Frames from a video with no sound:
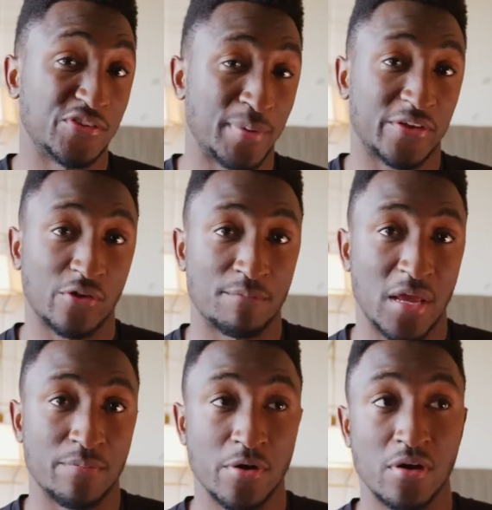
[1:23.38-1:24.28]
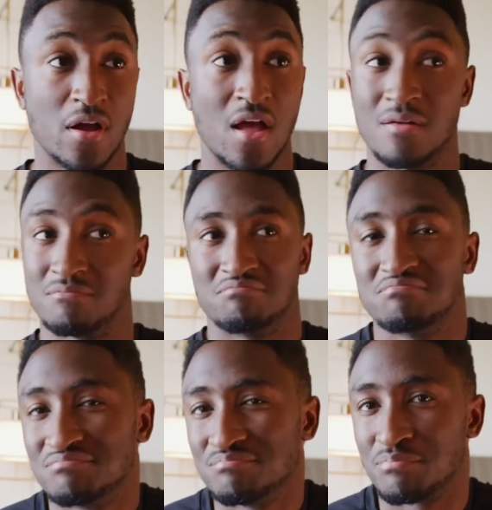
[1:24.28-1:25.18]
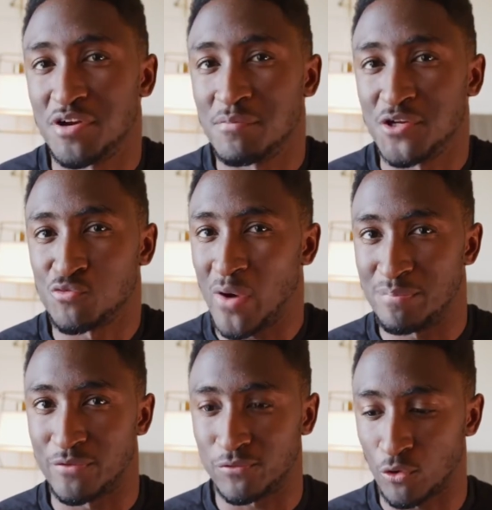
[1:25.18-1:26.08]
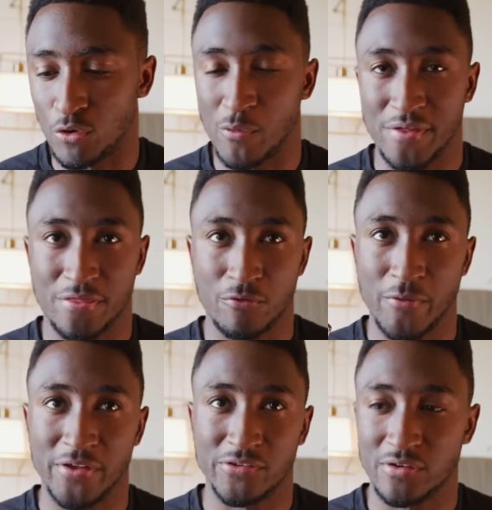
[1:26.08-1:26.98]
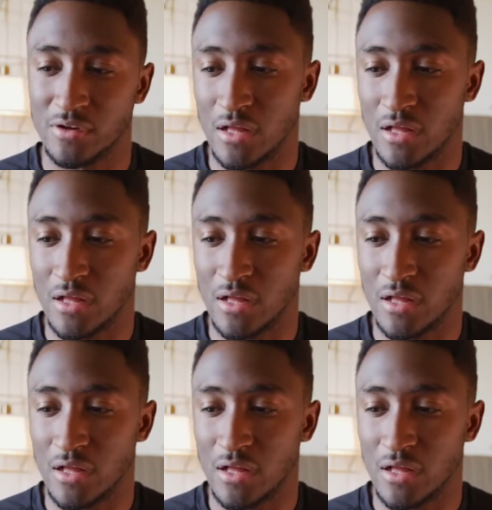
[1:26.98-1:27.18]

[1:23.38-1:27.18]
specs on paper pretty much wipe the floor with the Razr,